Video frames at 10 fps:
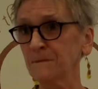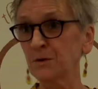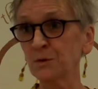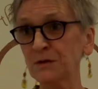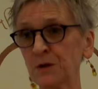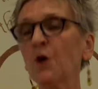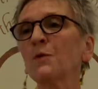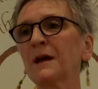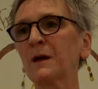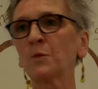Used
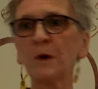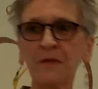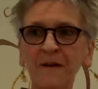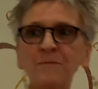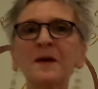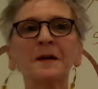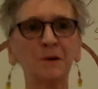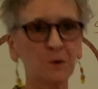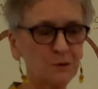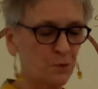clothing and where they've been and
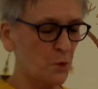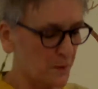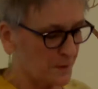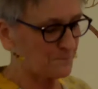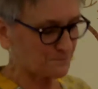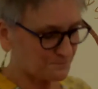who's worn them.